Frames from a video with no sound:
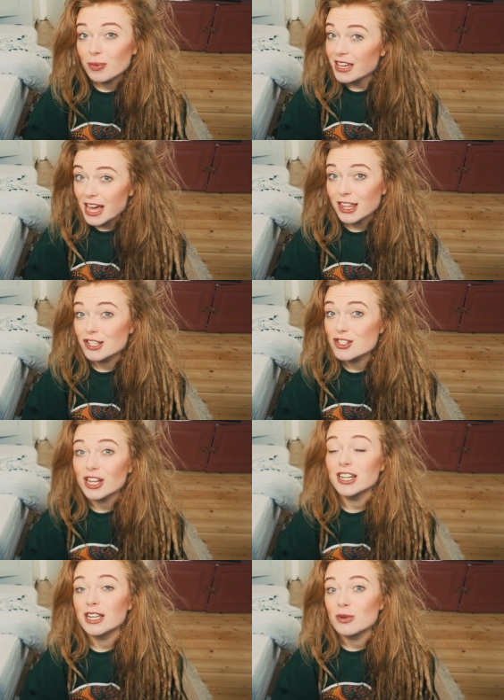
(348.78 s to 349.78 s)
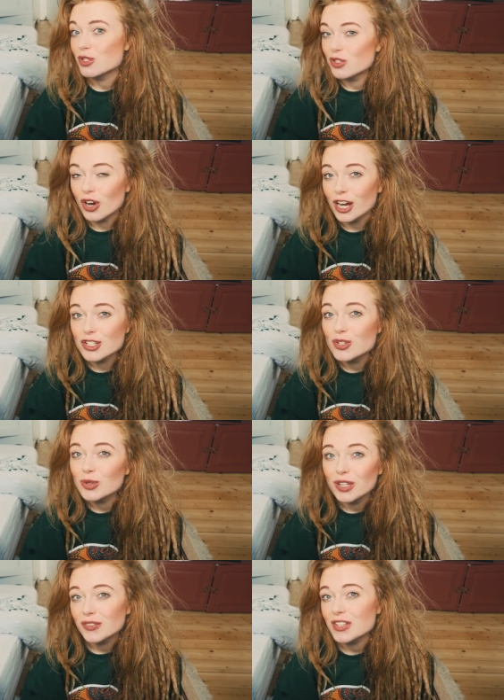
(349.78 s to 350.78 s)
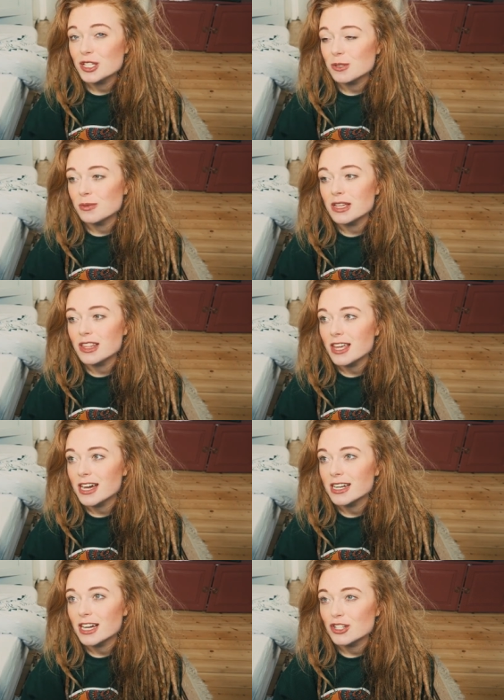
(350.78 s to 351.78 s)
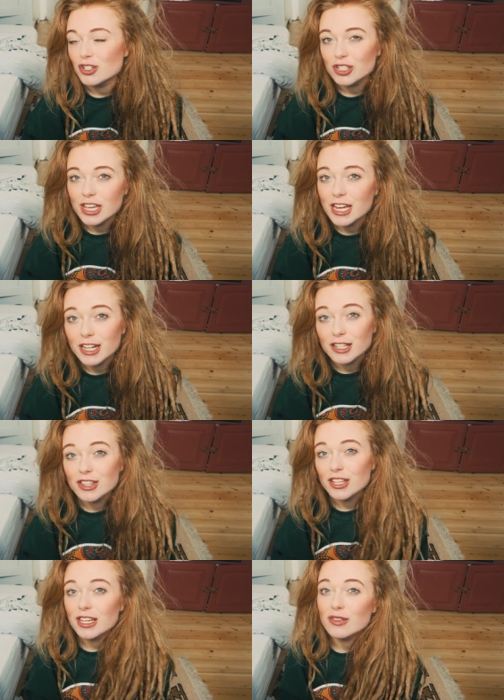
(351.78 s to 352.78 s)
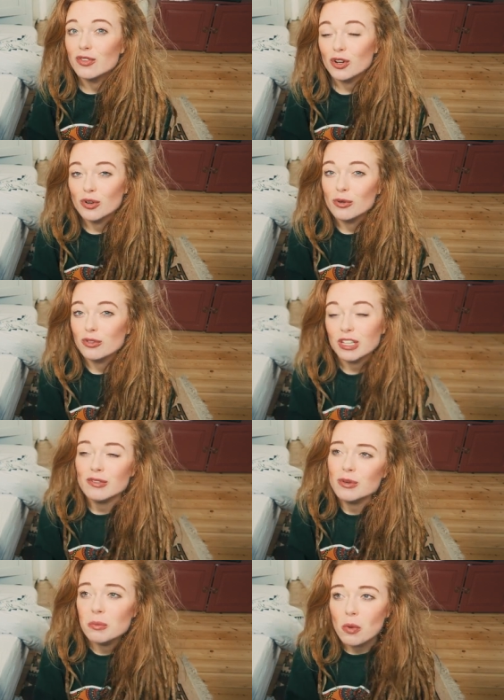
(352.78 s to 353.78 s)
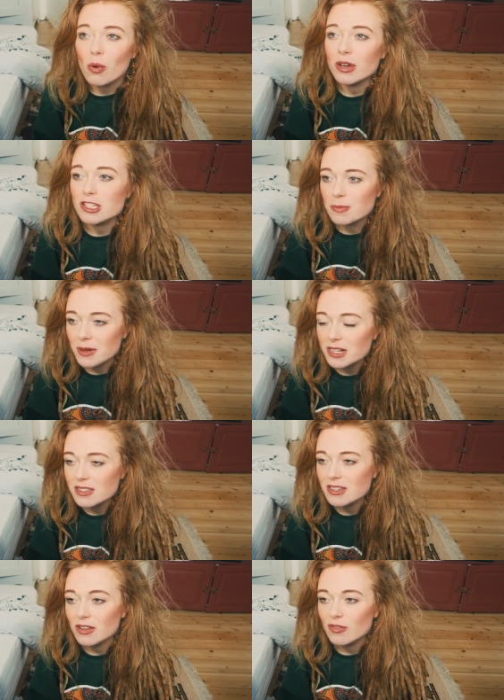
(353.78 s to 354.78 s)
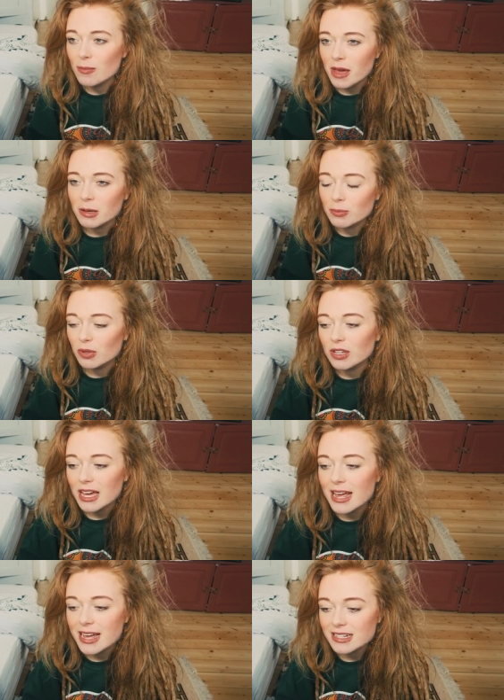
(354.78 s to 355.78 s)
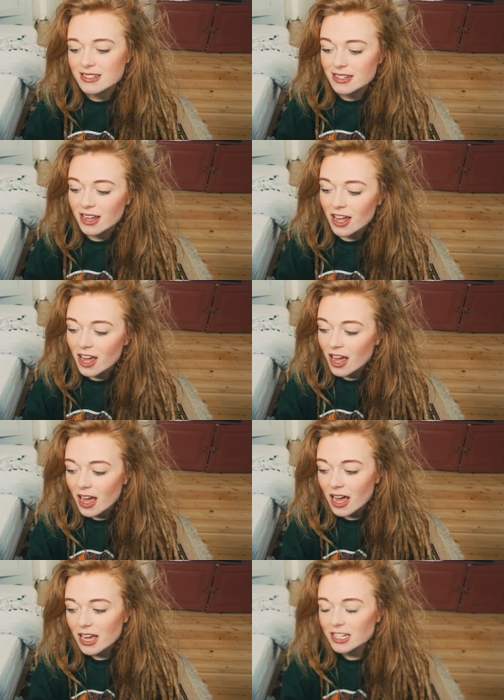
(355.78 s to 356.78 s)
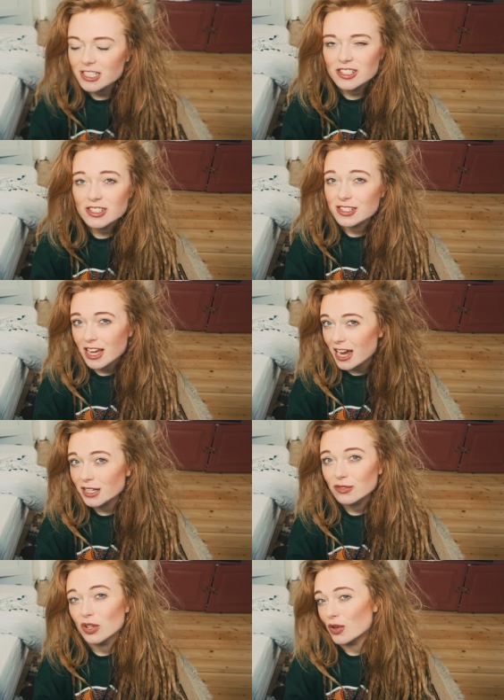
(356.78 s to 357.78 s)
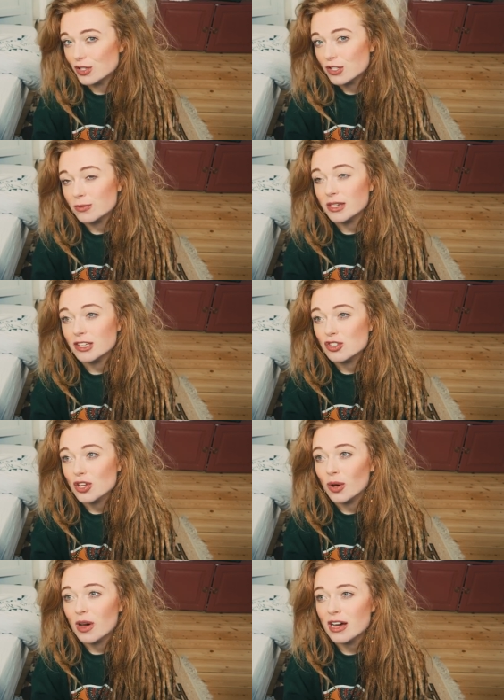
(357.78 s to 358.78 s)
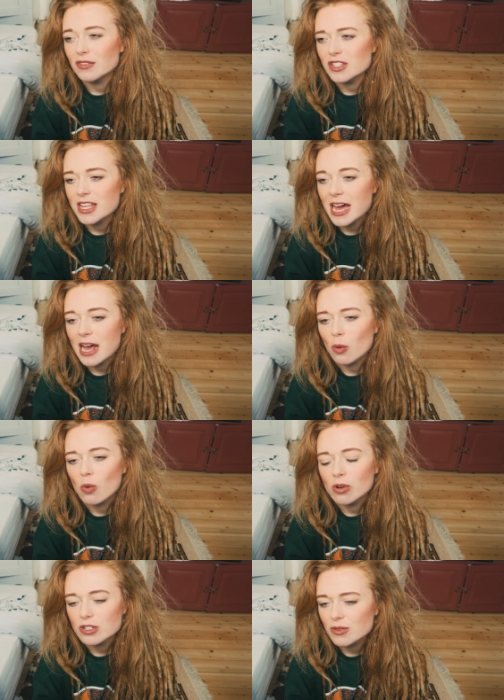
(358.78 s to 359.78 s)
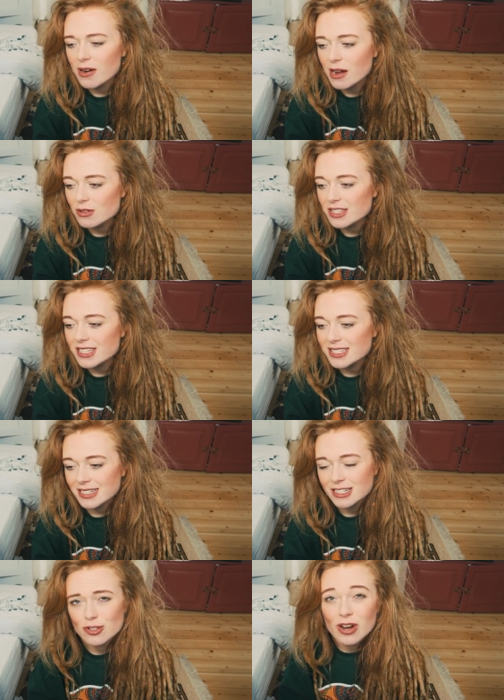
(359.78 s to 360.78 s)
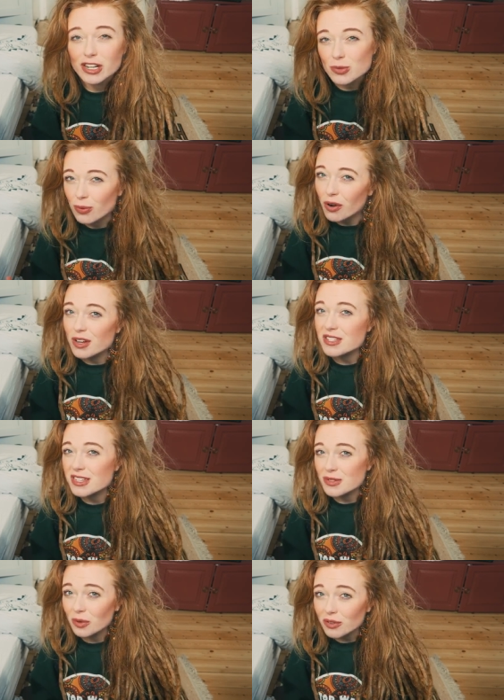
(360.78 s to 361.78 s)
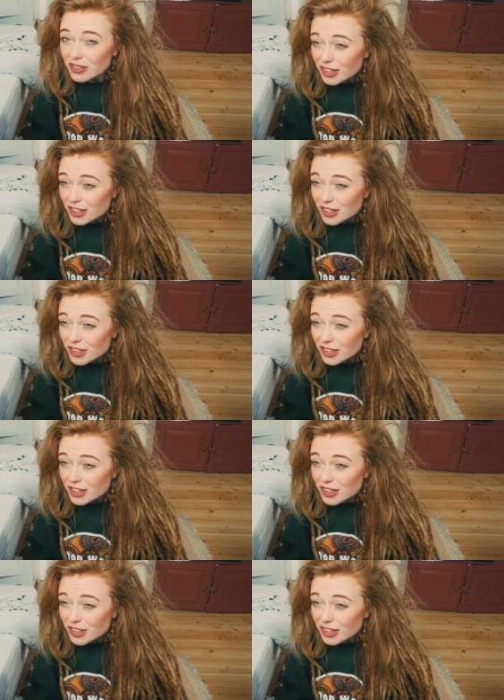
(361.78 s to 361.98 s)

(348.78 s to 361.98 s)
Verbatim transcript: But yeah, suddenly he was trying to convince me that I should get the even more expensive MacBook and he just kind of lost me. So after that, I walked around in the city trying to process all of